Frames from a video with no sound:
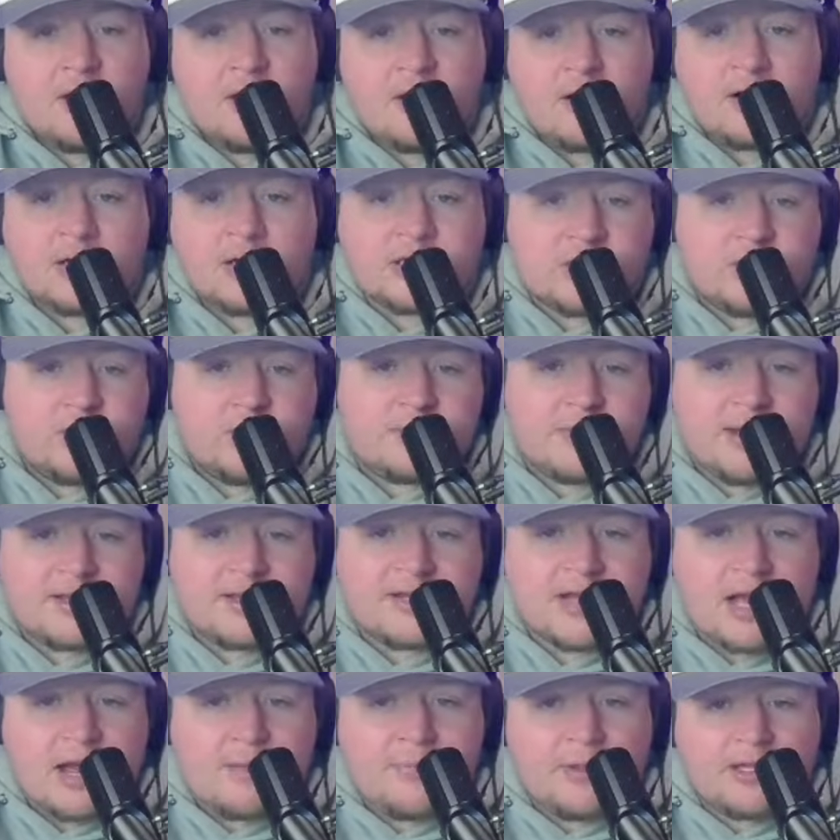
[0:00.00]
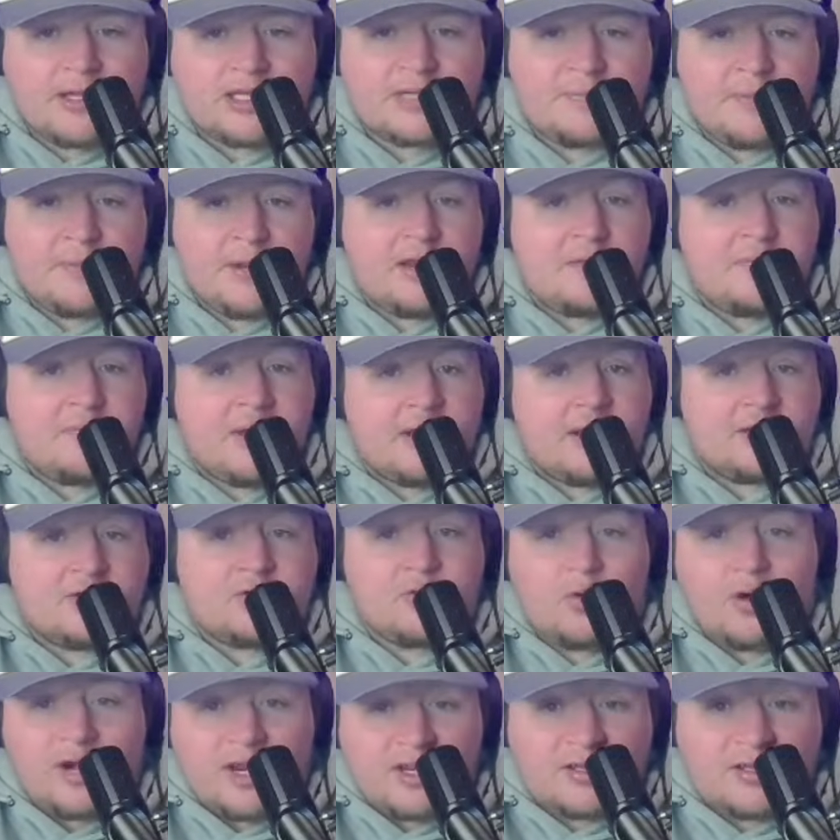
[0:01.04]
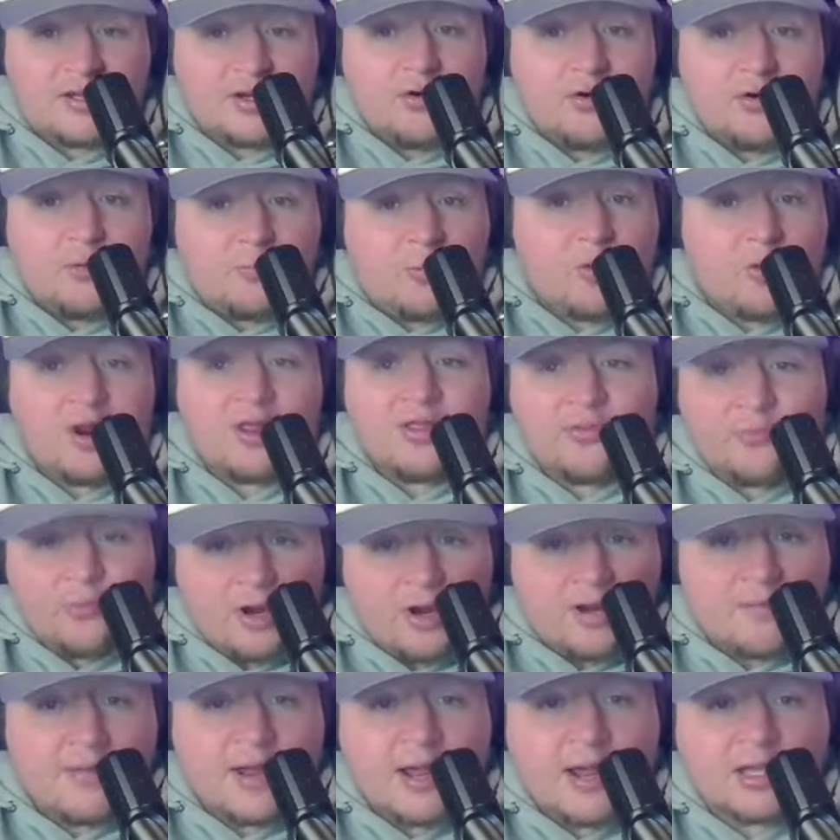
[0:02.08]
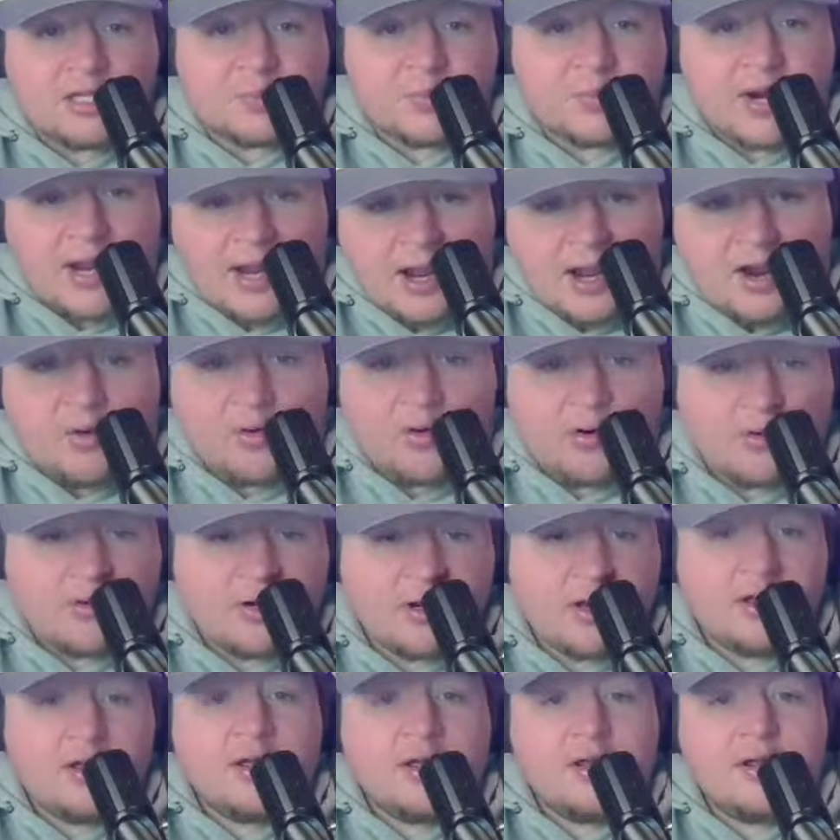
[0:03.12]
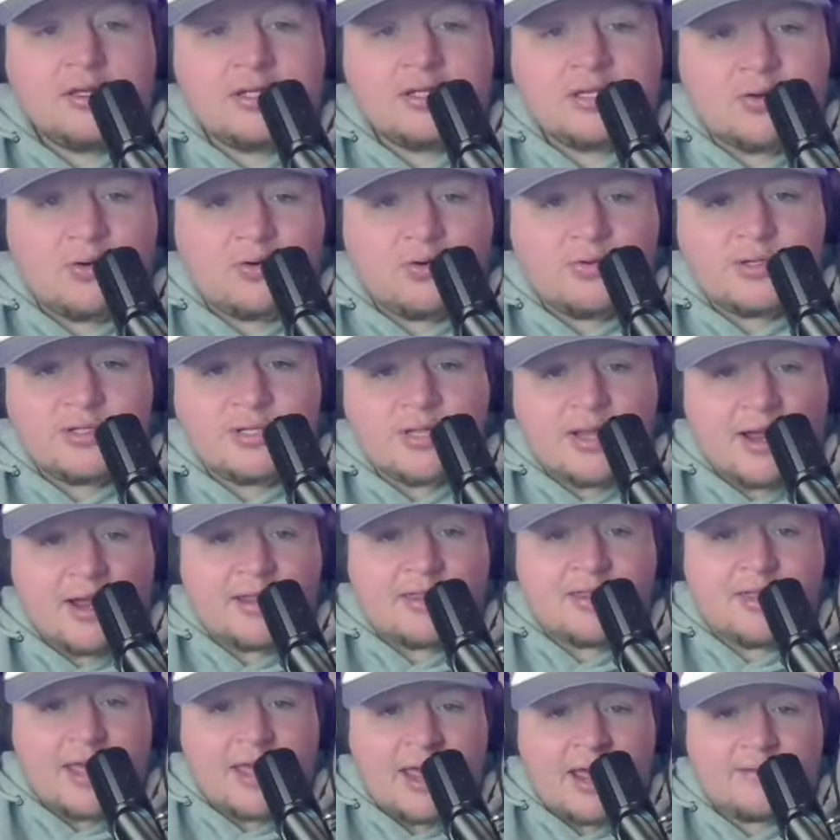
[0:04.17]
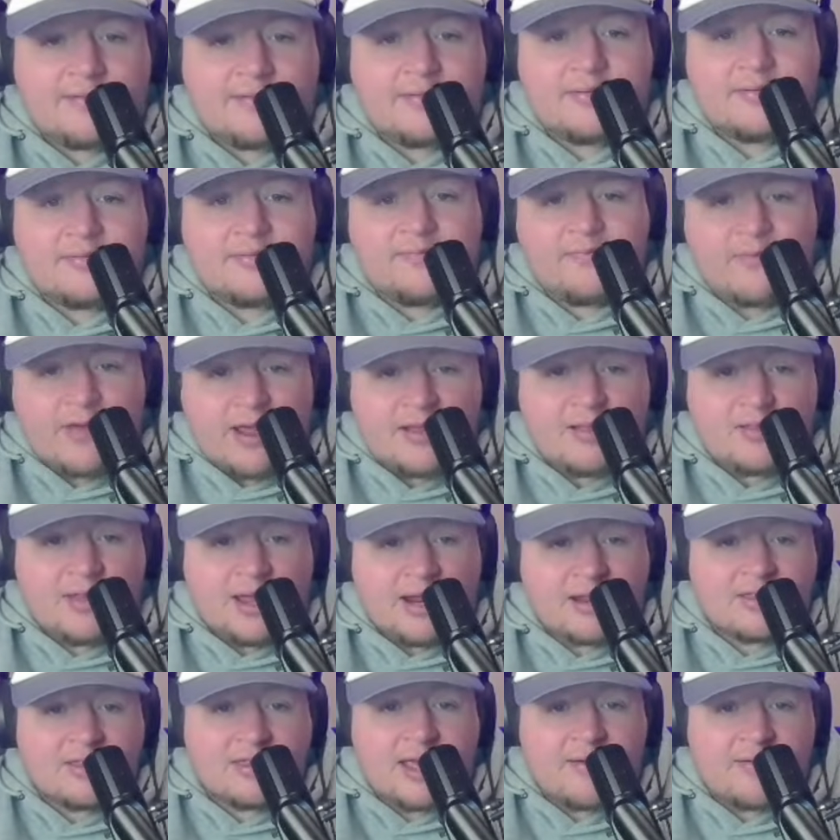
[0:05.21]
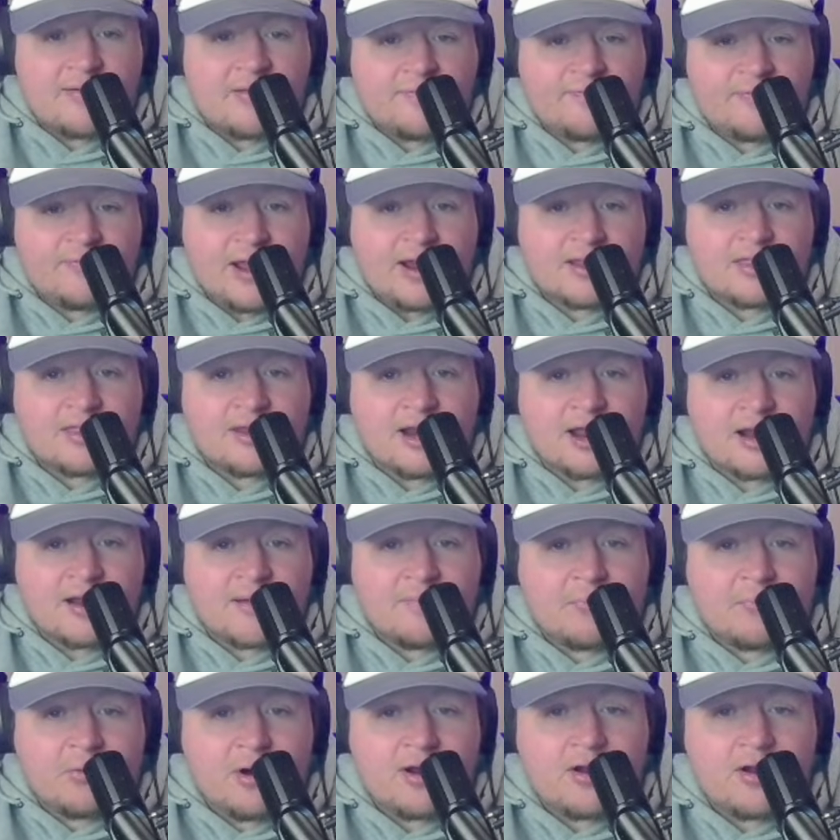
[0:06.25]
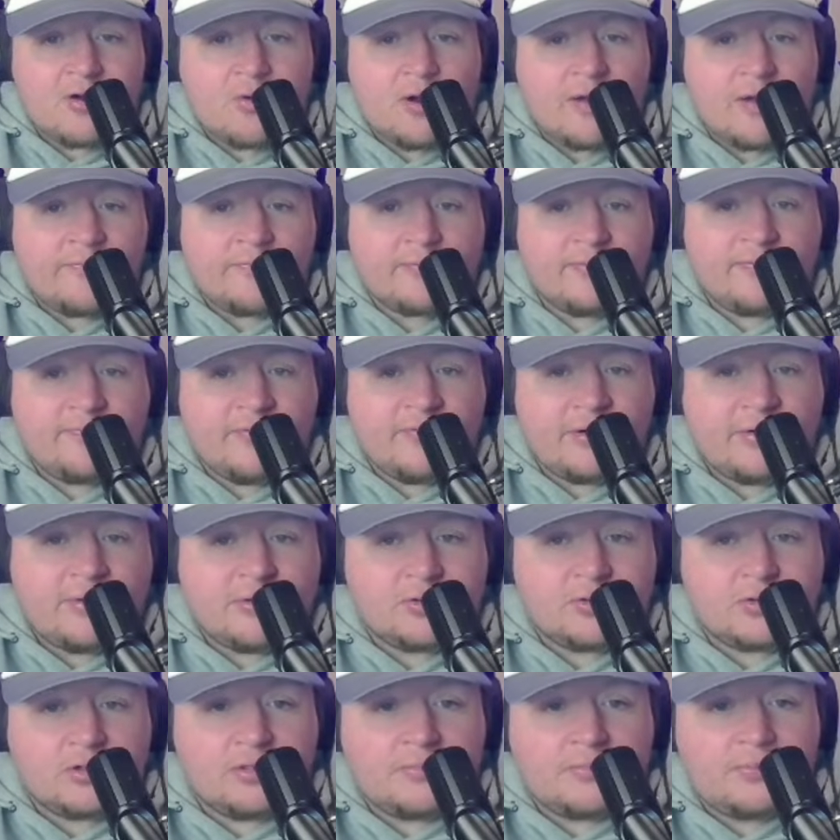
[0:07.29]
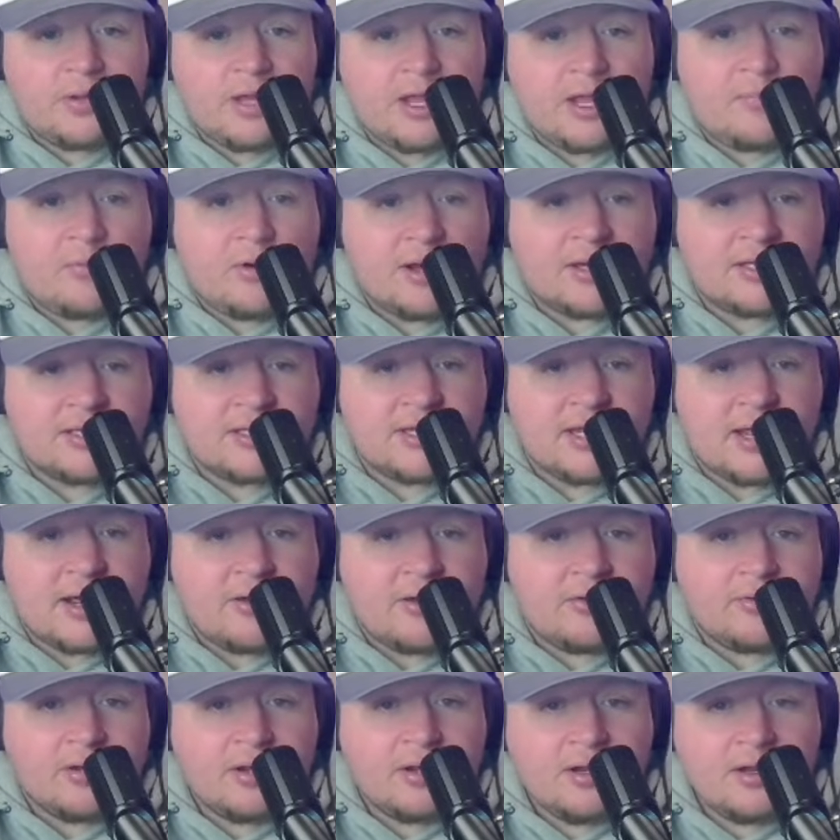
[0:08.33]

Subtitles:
Also, with my top end speed being 22.3 miles per hour, schools like that, the fact that I can break away from defenders when the play breaks down.